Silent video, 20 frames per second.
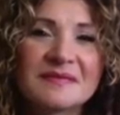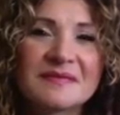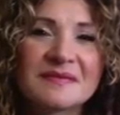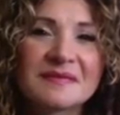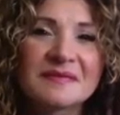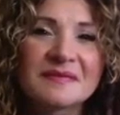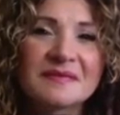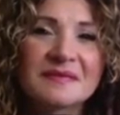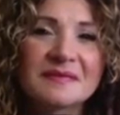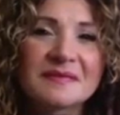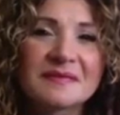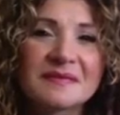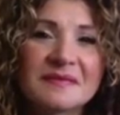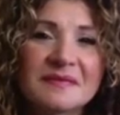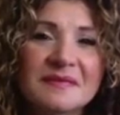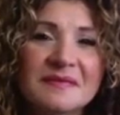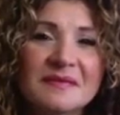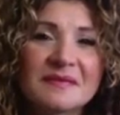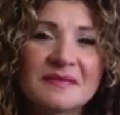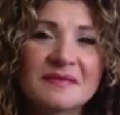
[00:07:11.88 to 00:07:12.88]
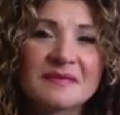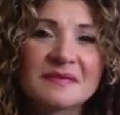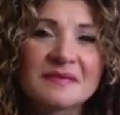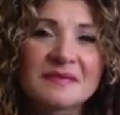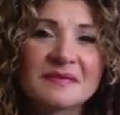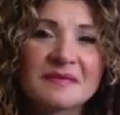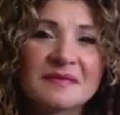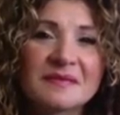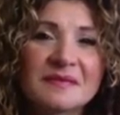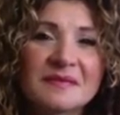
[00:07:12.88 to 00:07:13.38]

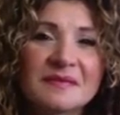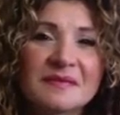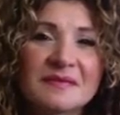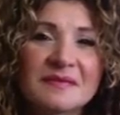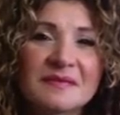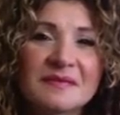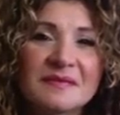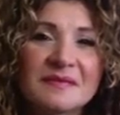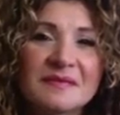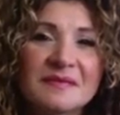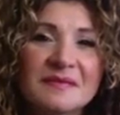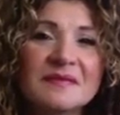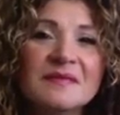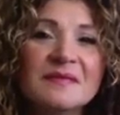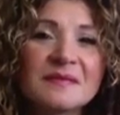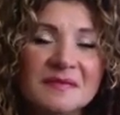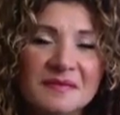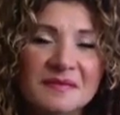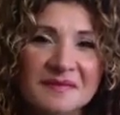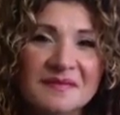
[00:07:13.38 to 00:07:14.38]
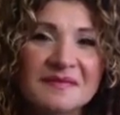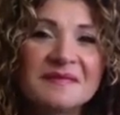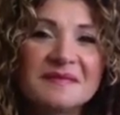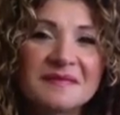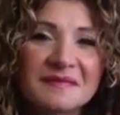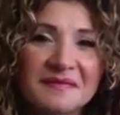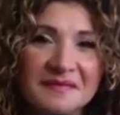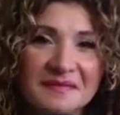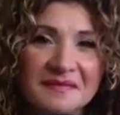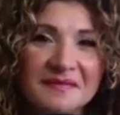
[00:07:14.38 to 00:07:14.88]

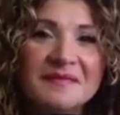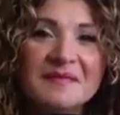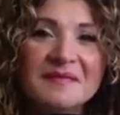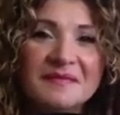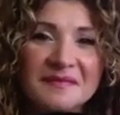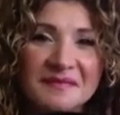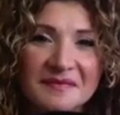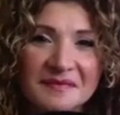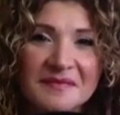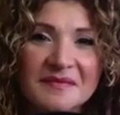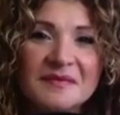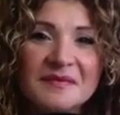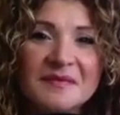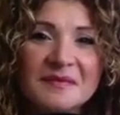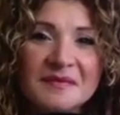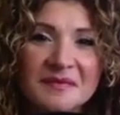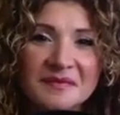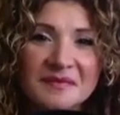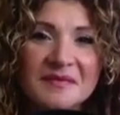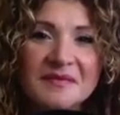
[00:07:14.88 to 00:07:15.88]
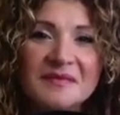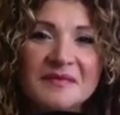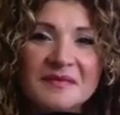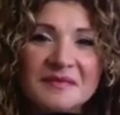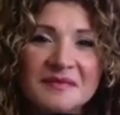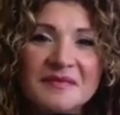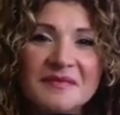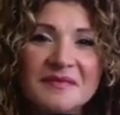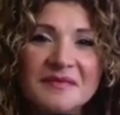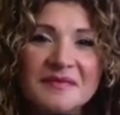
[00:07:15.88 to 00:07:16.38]

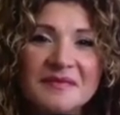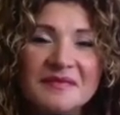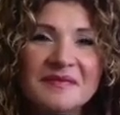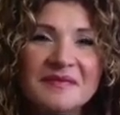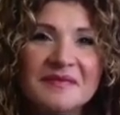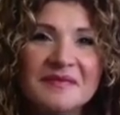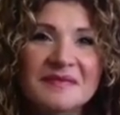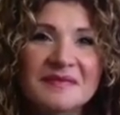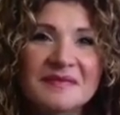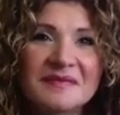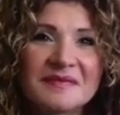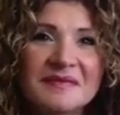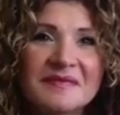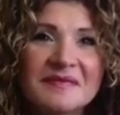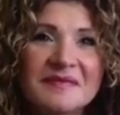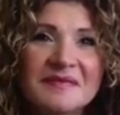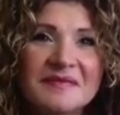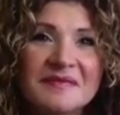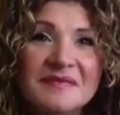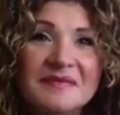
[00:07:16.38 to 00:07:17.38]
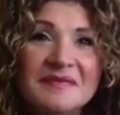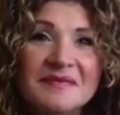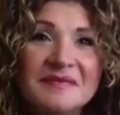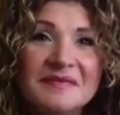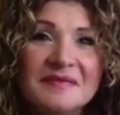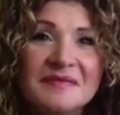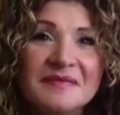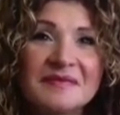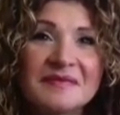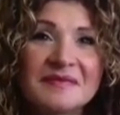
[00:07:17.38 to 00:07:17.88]

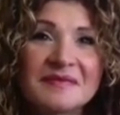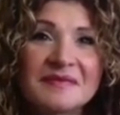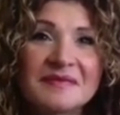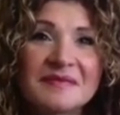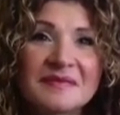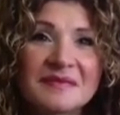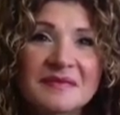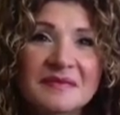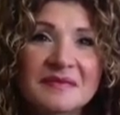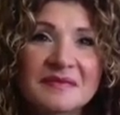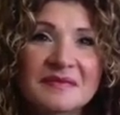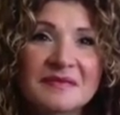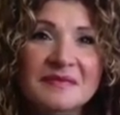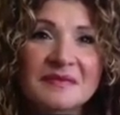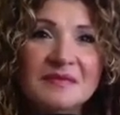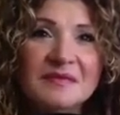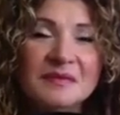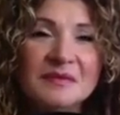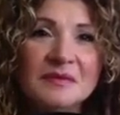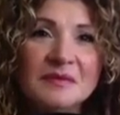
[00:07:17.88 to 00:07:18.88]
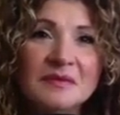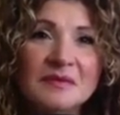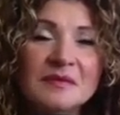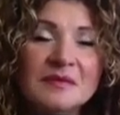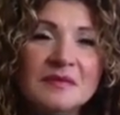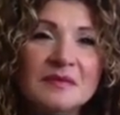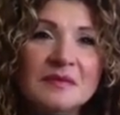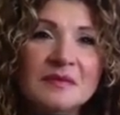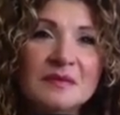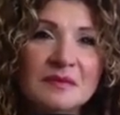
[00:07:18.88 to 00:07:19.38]

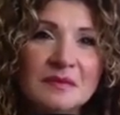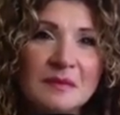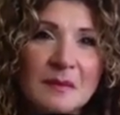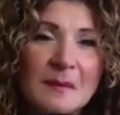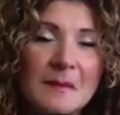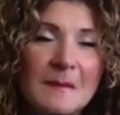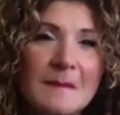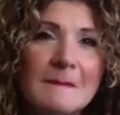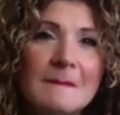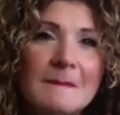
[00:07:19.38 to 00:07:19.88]
This person isn't speaking.